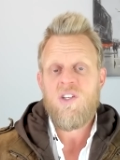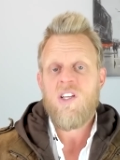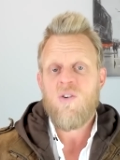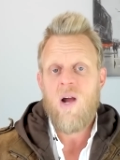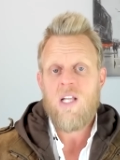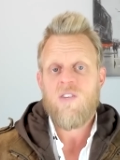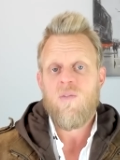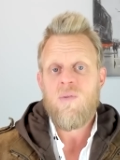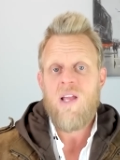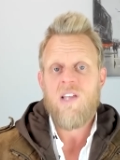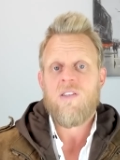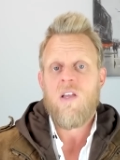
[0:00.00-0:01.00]
credits from
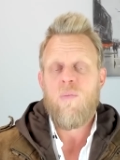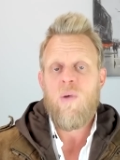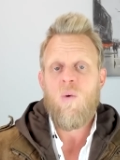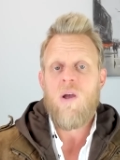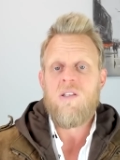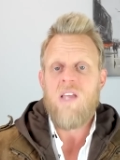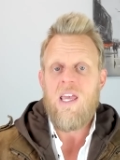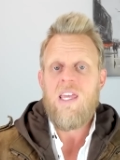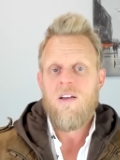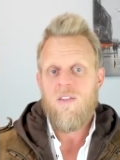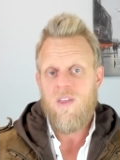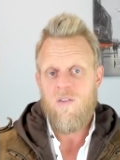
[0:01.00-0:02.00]
Tesla and
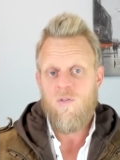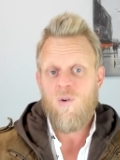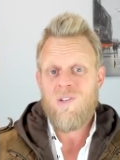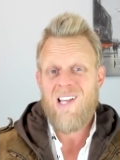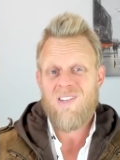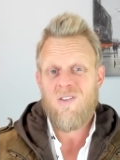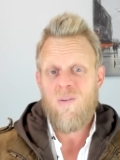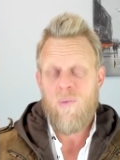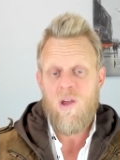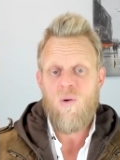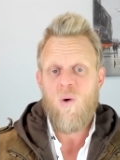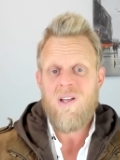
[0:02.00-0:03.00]
BYD. Therefore, Tesla and
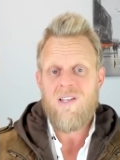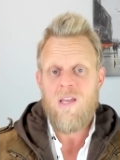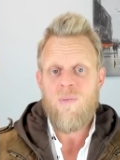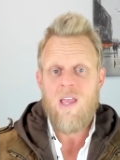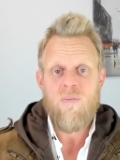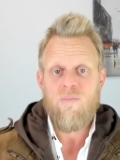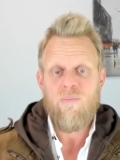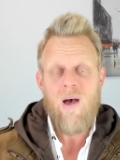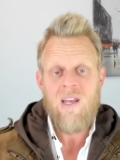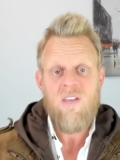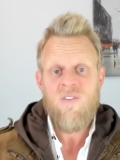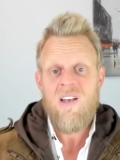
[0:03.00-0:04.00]
BYD make
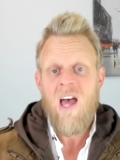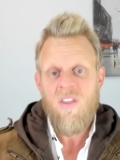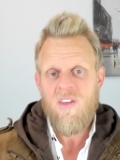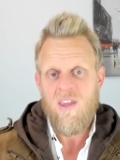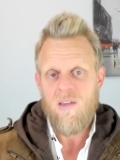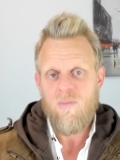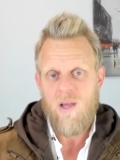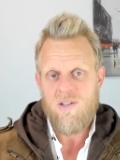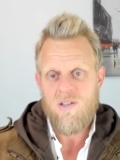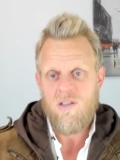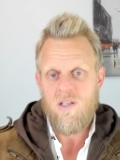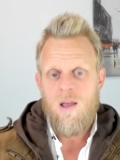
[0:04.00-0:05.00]
money for nothing,
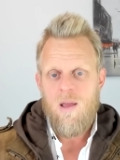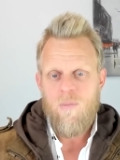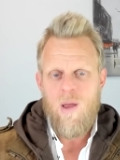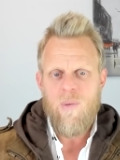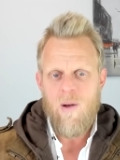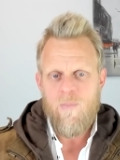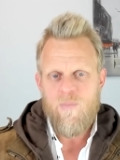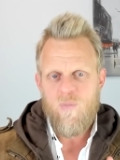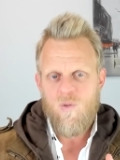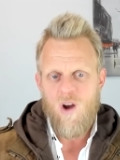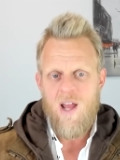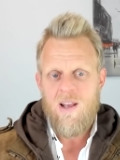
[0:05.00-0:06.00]
basically. Remember,
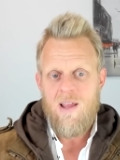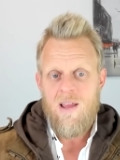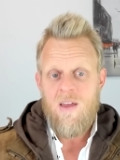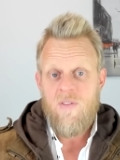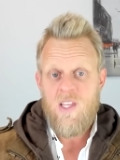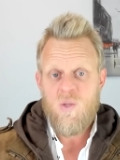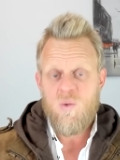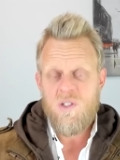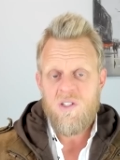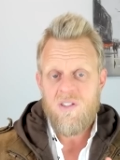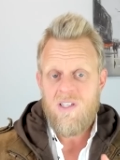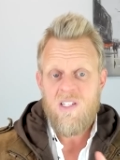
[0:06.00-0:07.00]
right? This
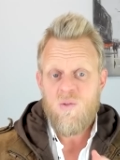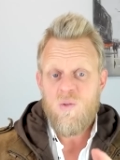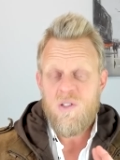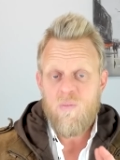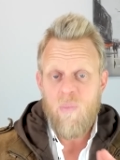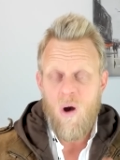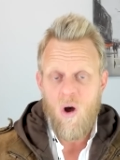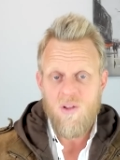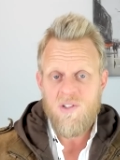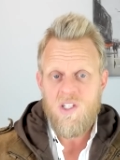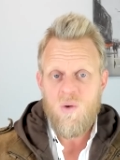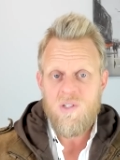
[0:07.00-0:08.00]
was this was
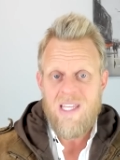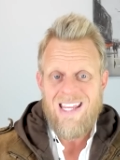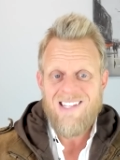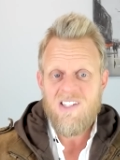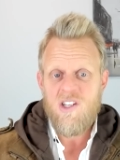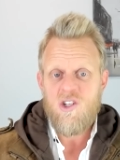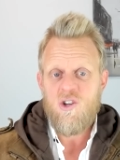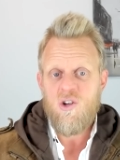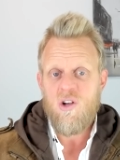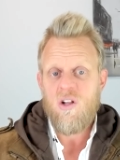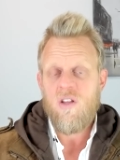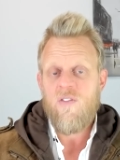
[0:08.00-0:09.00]
policy was
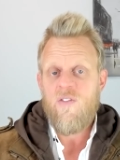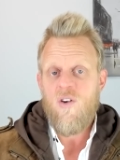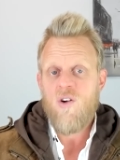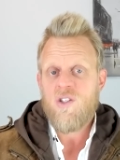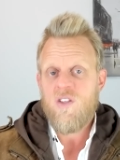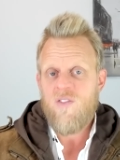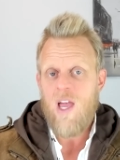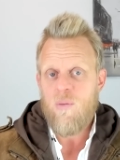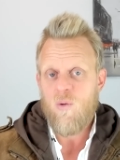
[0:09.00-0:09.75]
instituted on the 1st of April